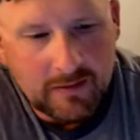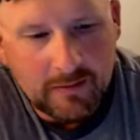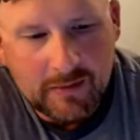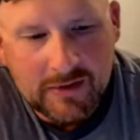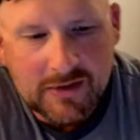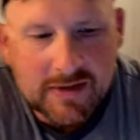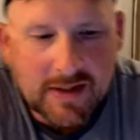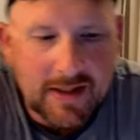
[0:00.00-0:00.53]
let me
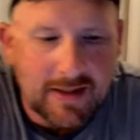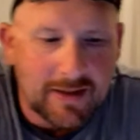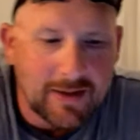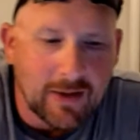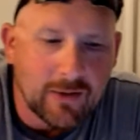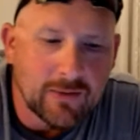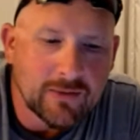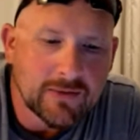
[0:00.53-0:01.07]
just say
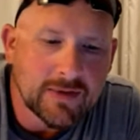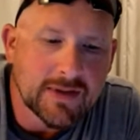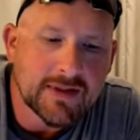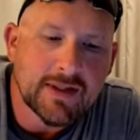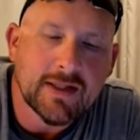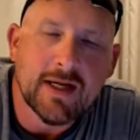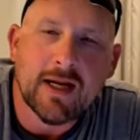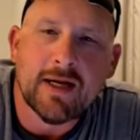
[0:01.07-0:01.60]
hello.
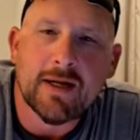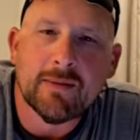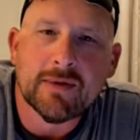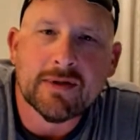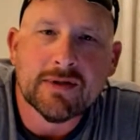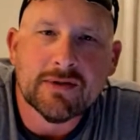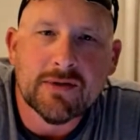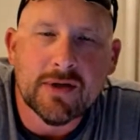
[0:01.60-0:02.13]
Disney
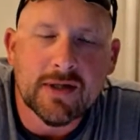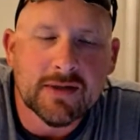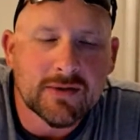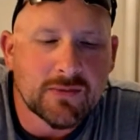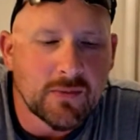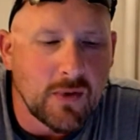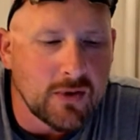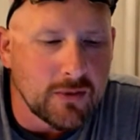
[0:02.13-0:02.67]
Dynamics.
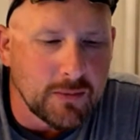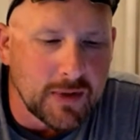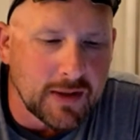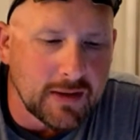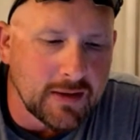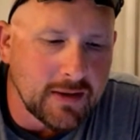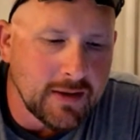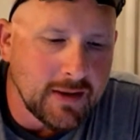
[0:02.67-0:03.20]
Chris, welcome
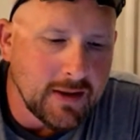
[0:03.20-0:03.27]
in.